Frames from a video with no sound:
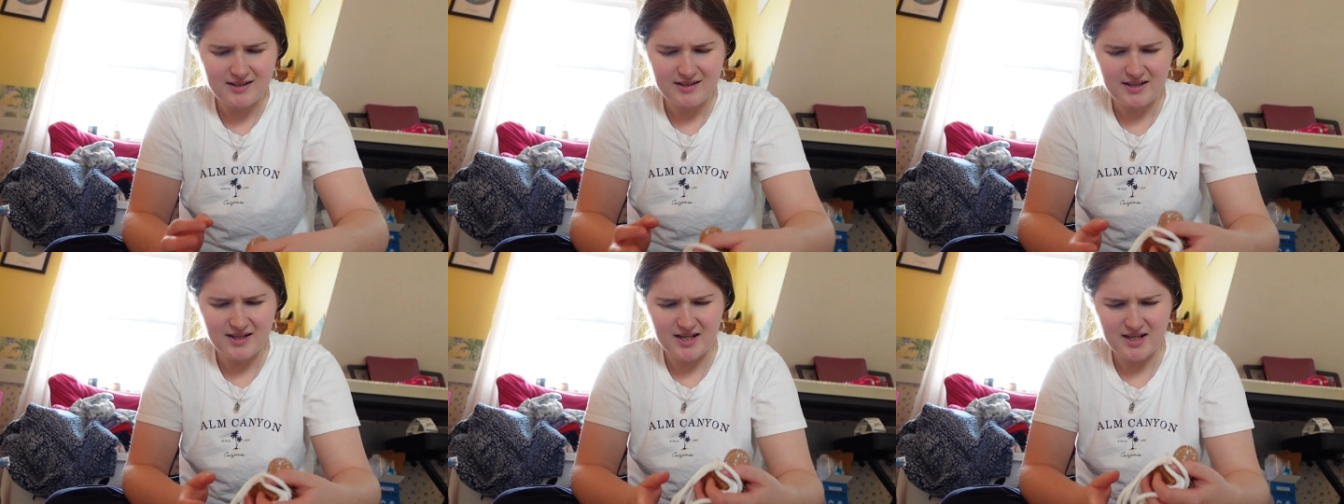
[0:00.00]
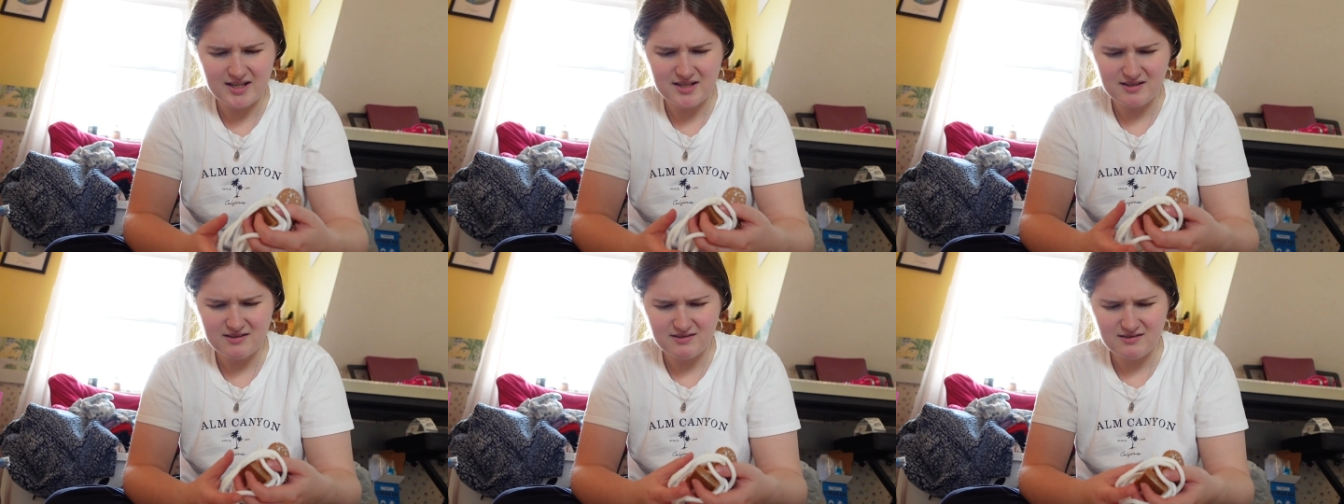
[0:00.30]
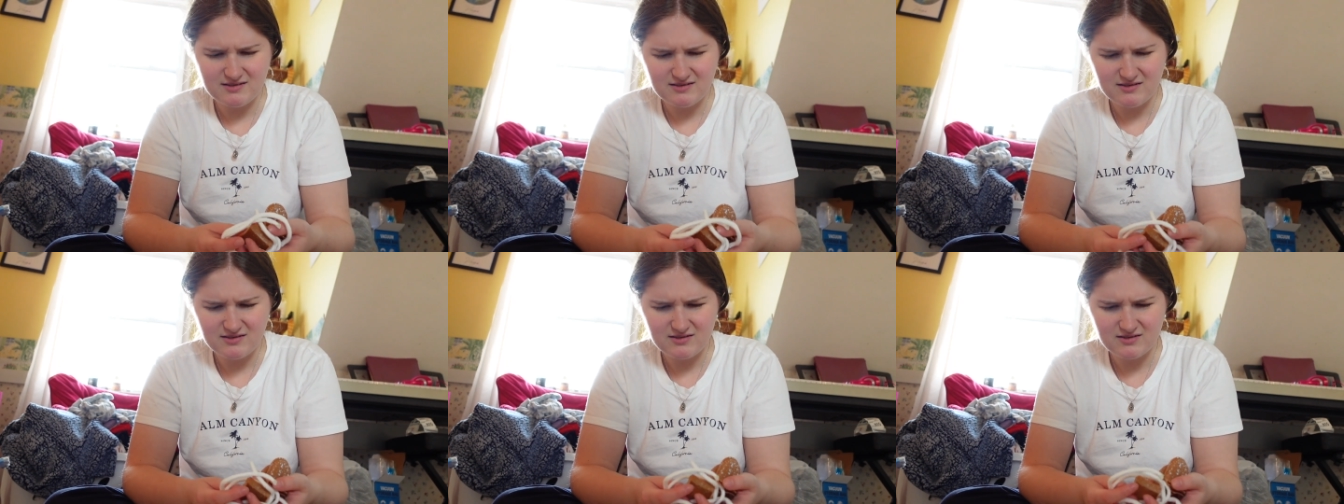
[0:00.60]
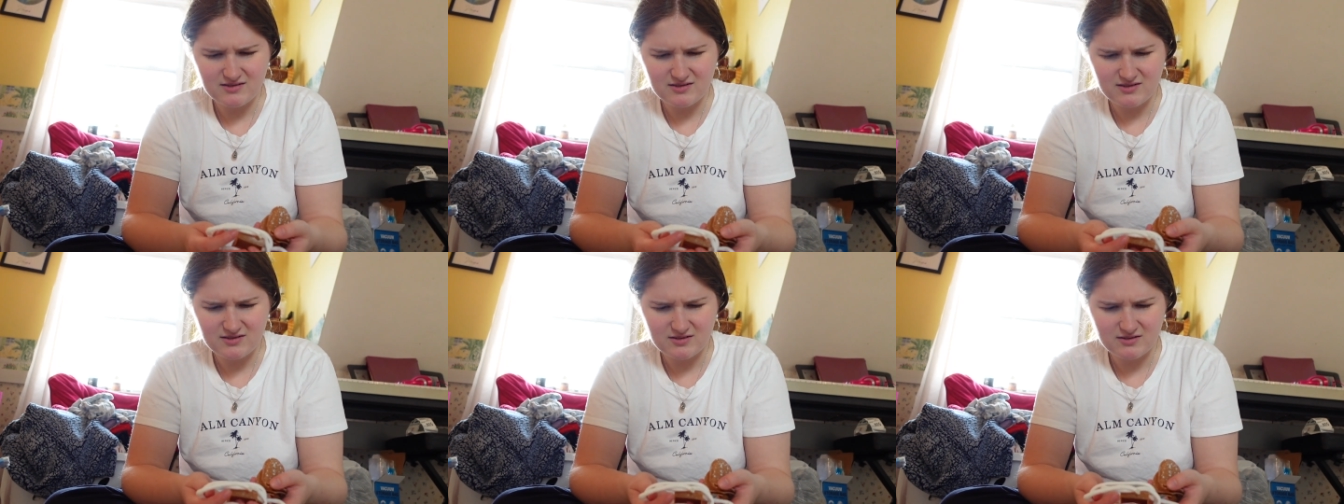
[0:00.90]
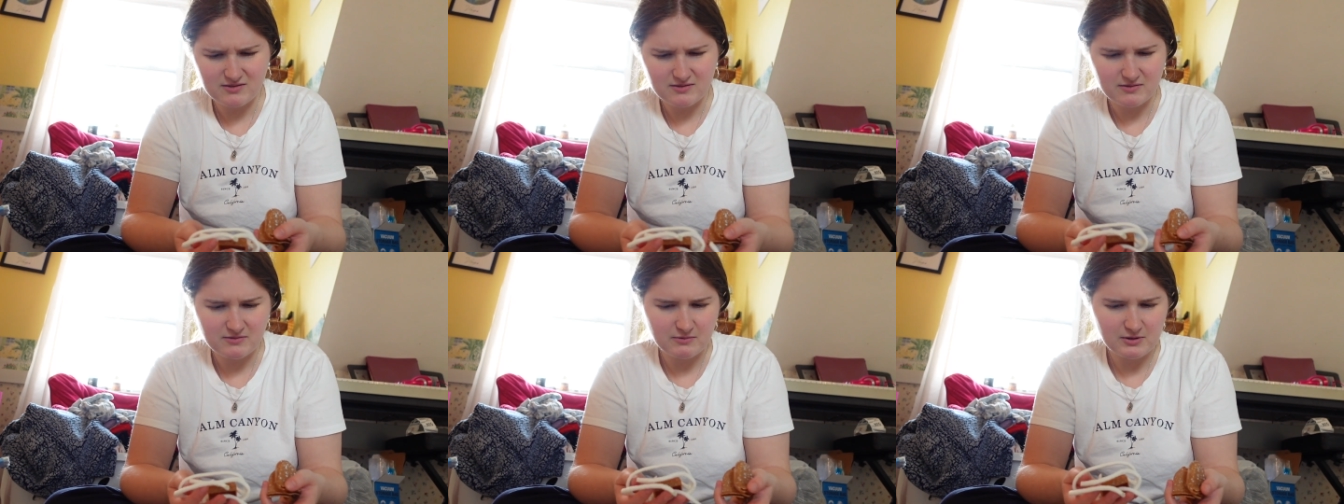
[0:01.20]

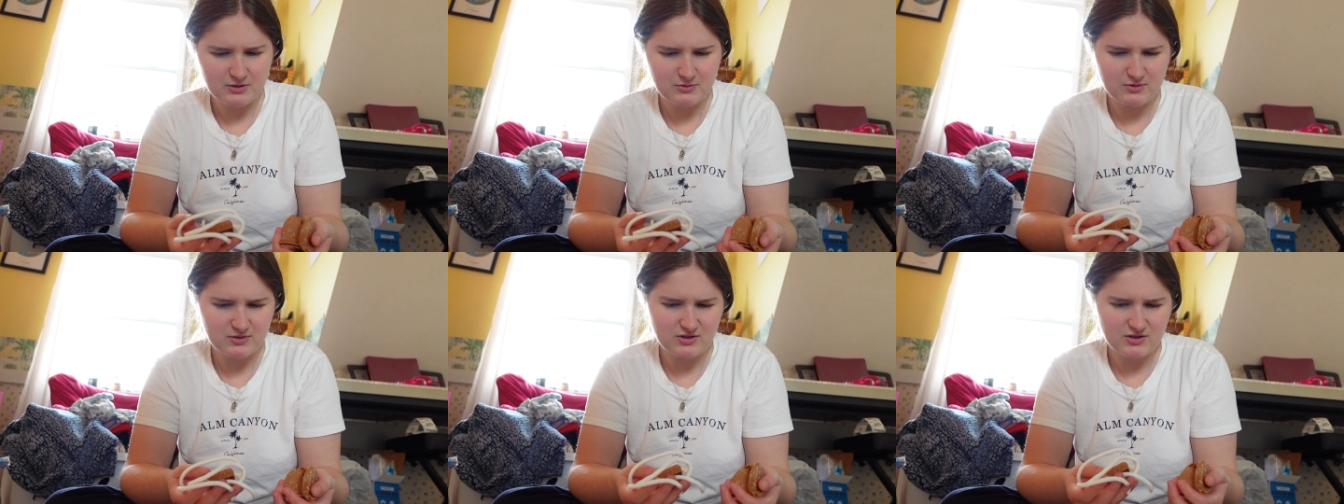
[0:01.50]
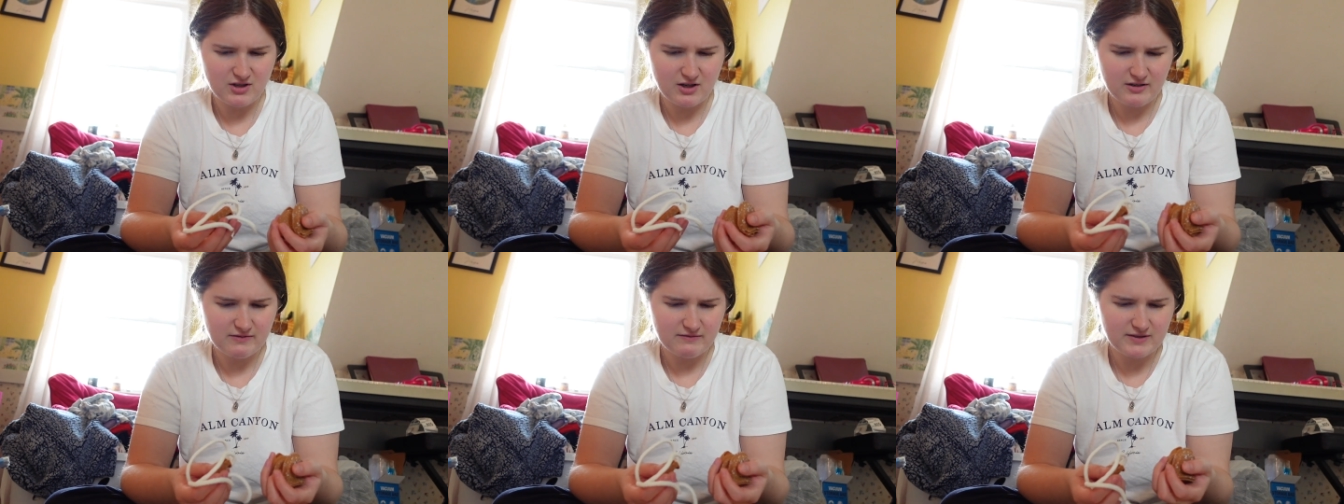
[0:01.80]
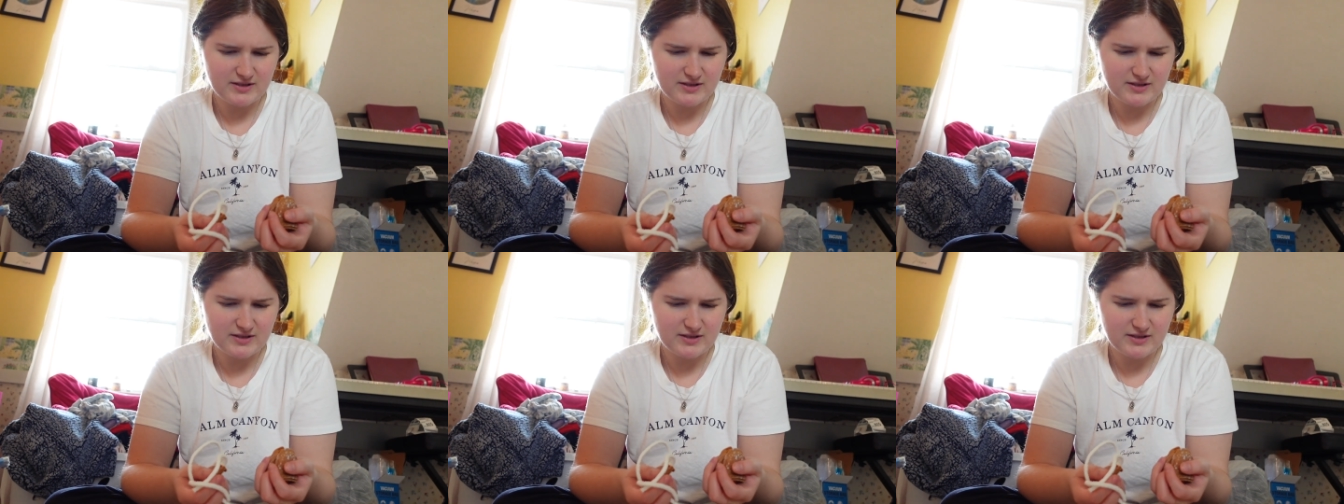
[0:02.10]
cans which was not